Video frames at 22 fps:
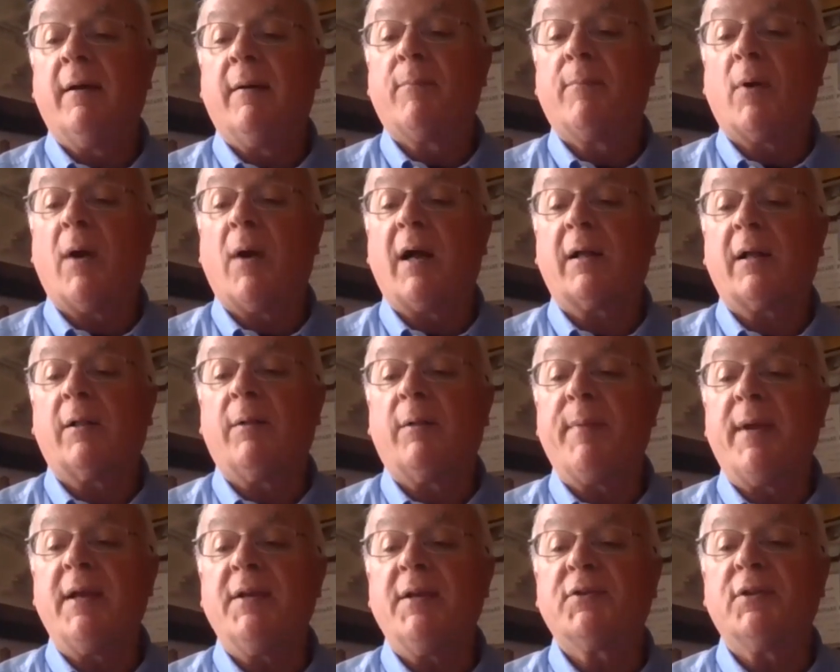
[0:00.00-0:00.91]

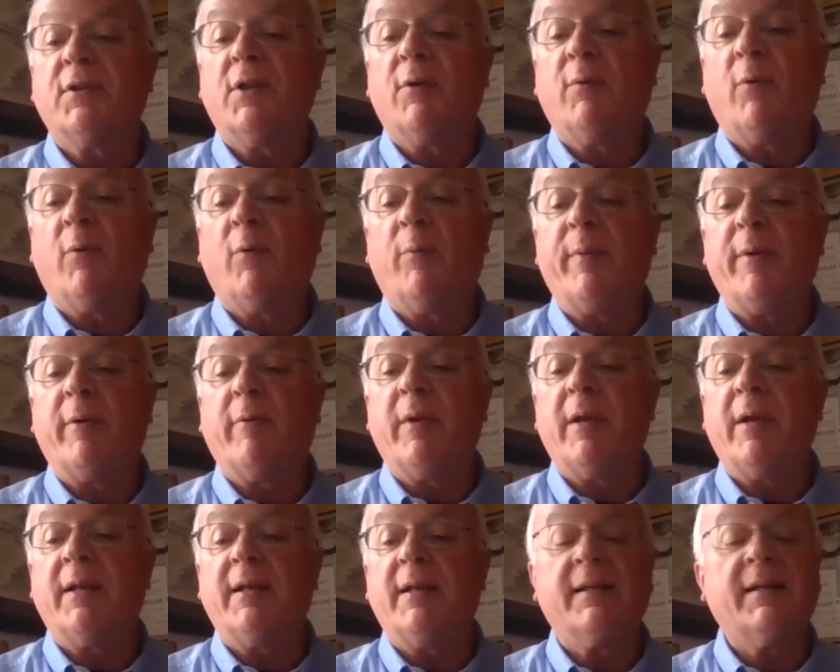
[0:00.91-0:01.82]
proclamation that we'll be
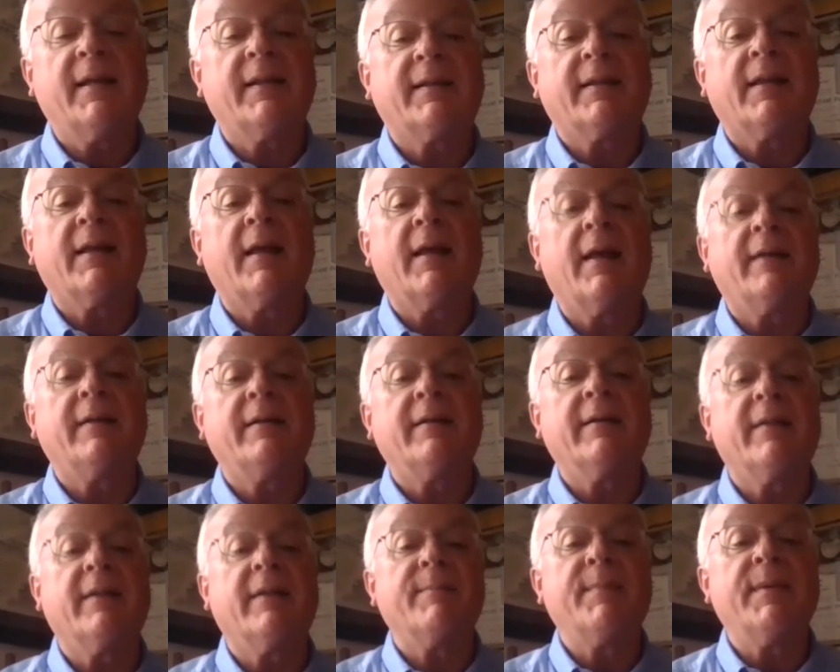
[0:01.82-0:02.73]
reading at the end
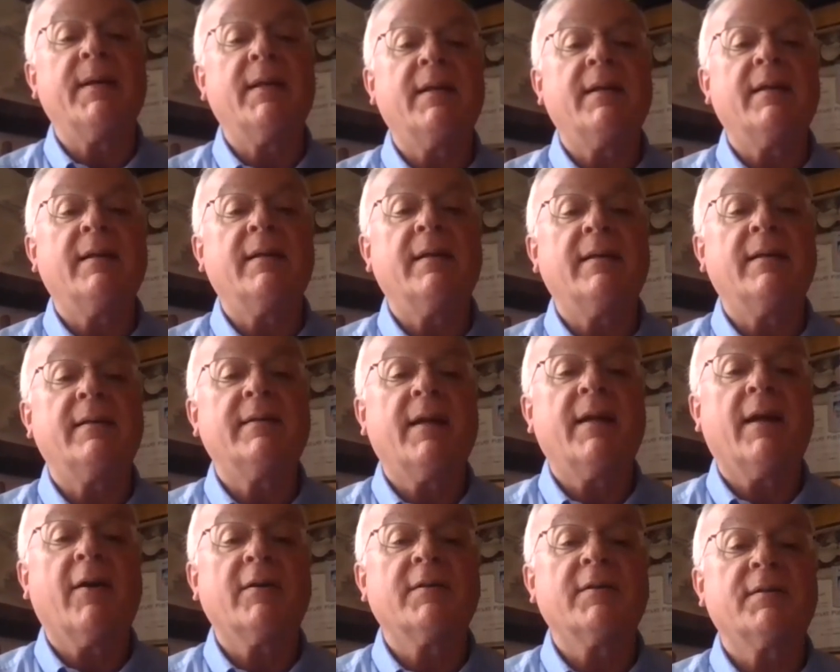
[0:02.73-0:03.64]
of the meeting.
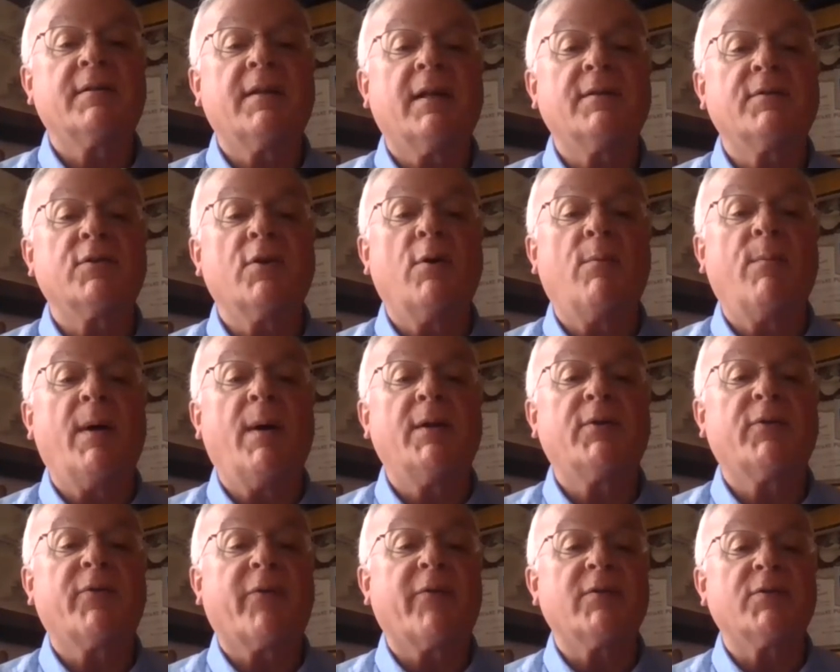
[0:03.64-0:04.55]
Terris does so
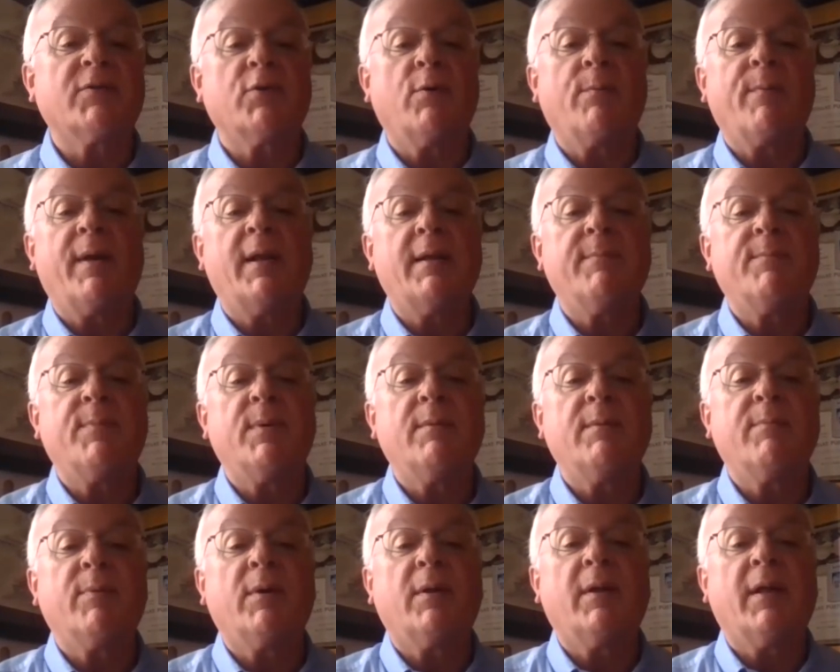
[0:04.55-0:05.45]
much for so many
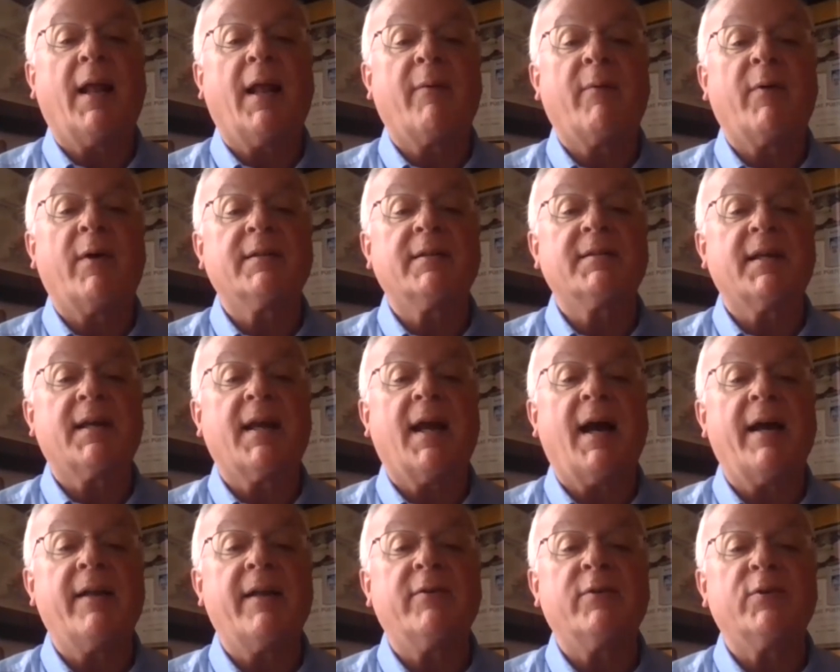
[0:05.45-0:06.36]
people, and I want to say
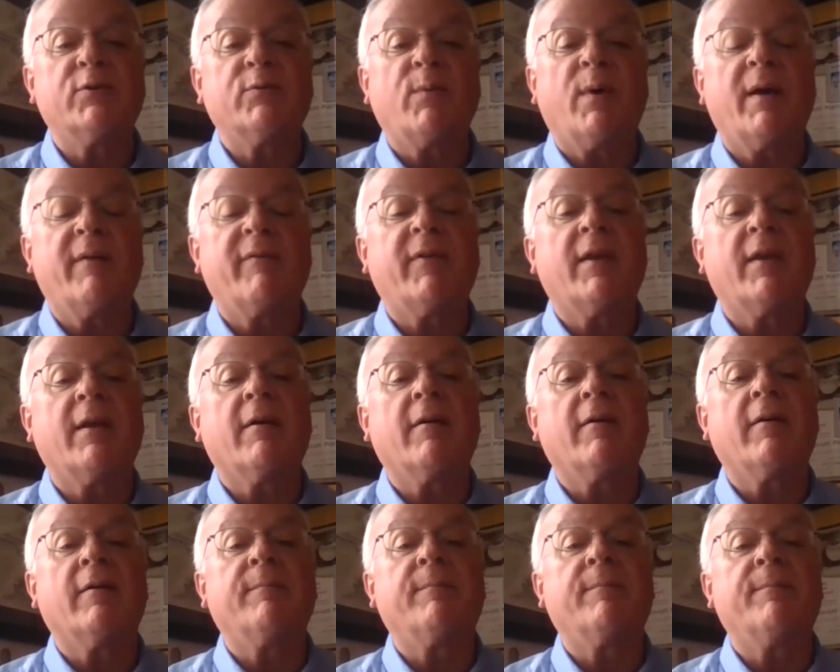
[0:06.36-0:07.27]
hi to his wife,
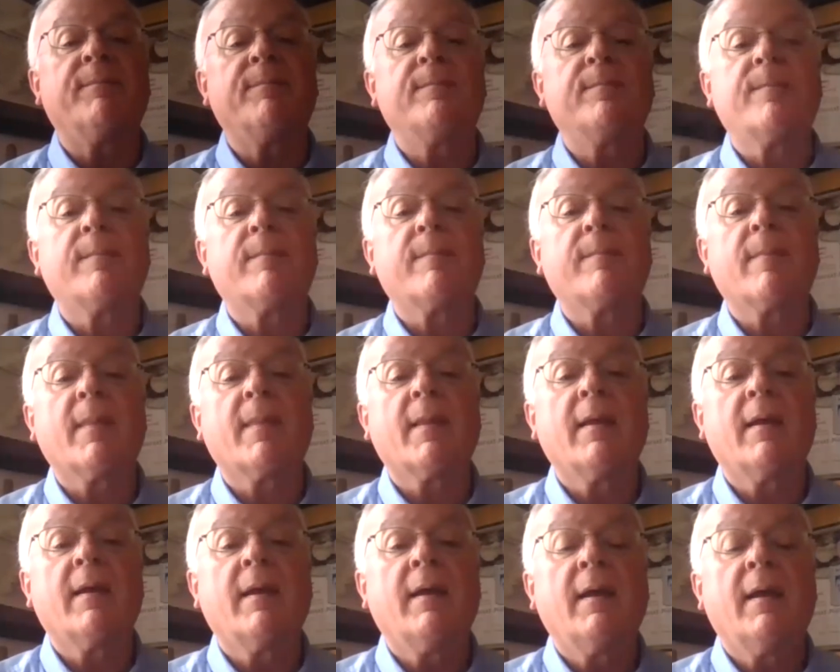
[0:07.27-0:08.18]
Karen.
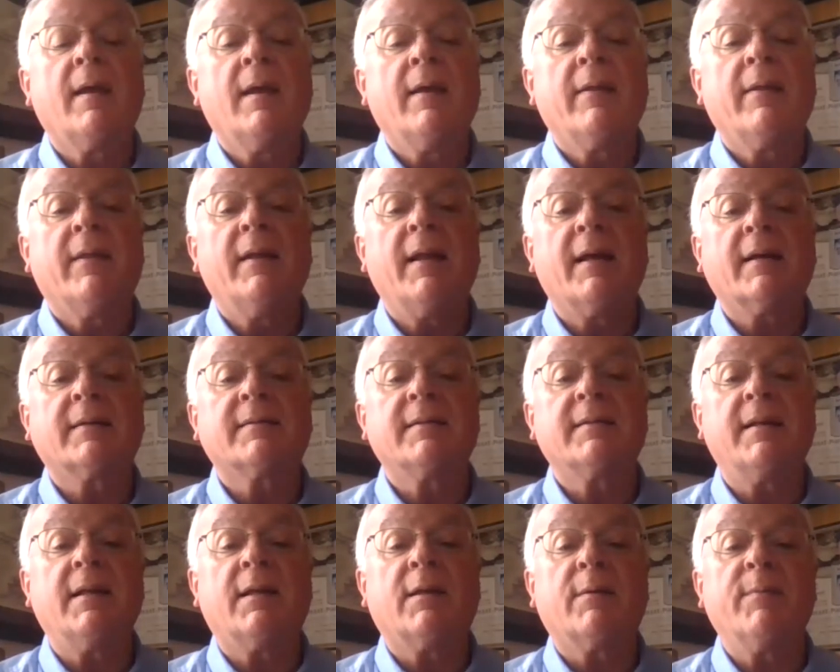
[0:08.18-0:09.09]
The next
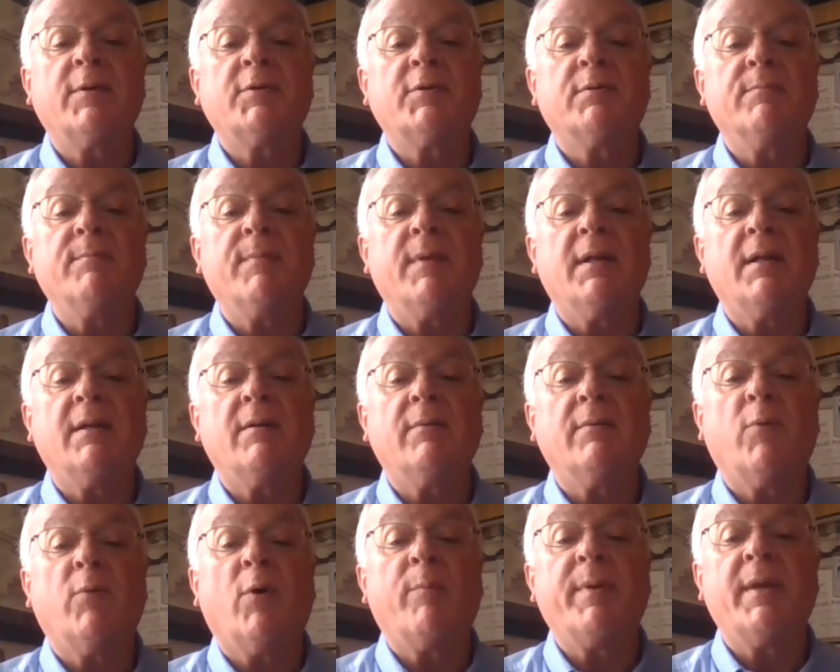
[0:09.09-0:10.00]
city commission
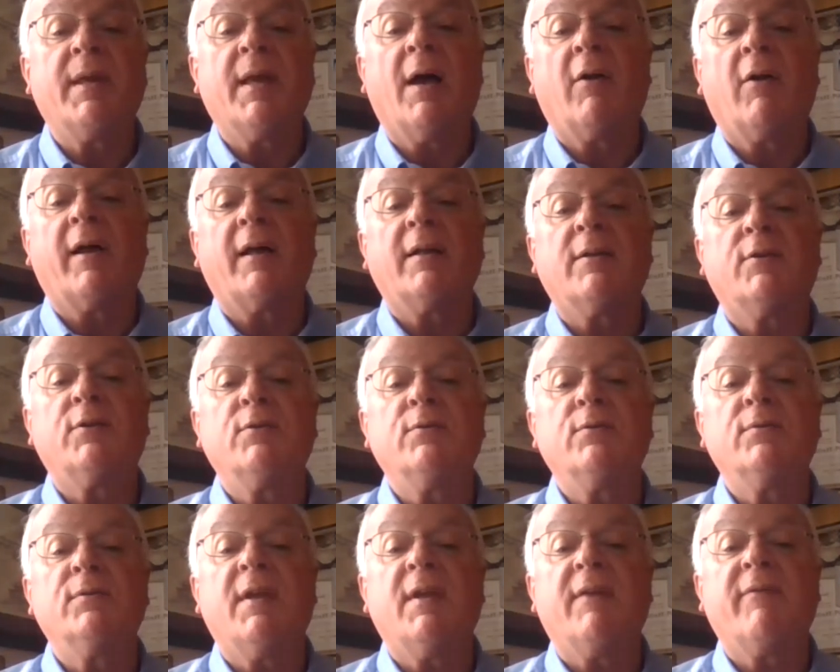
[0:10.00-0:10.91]
meeting will be held on
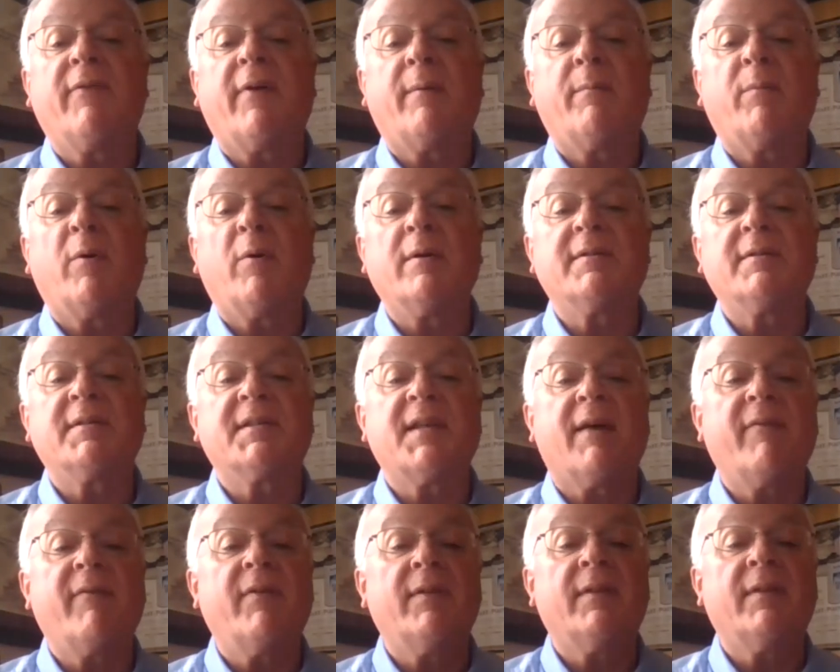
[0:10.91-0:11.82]
Tuesday, February
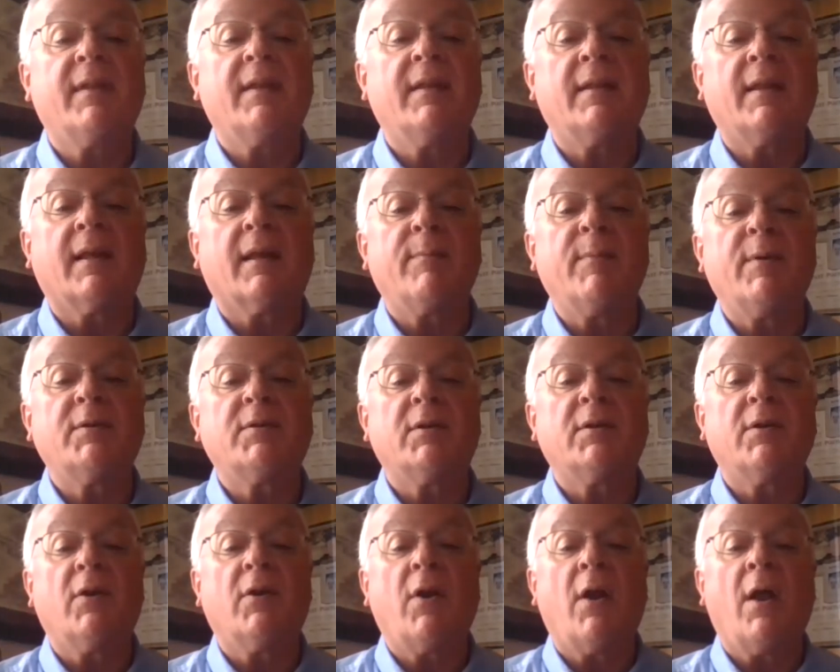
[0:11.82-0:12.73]
7th in the
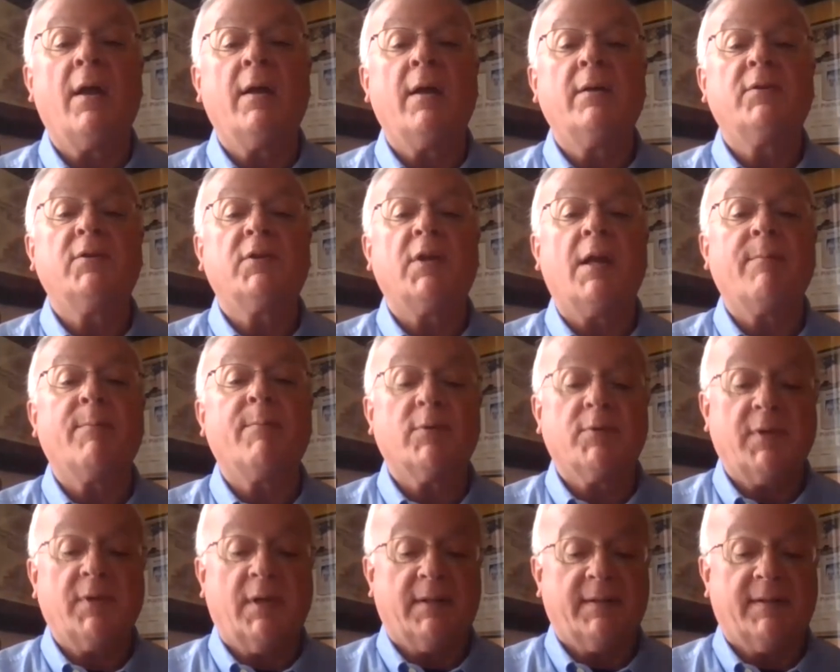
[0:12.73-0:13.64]
commission
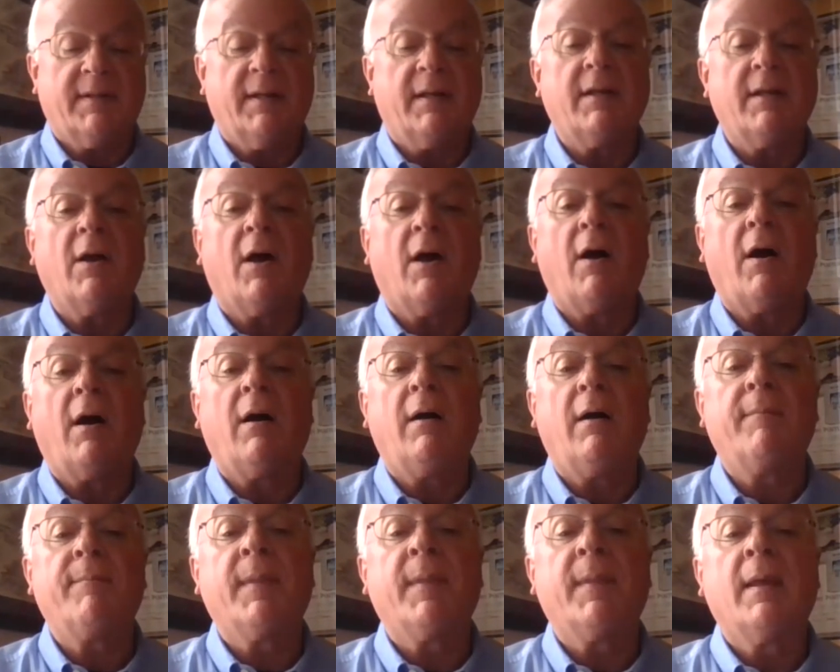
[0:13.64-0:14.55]
chambers at City
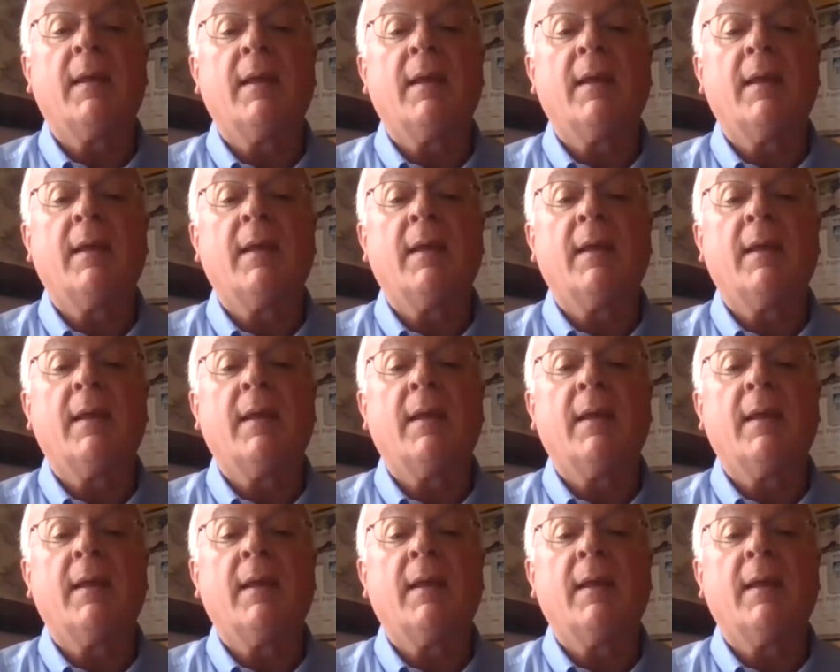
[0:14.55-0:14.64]
Hall.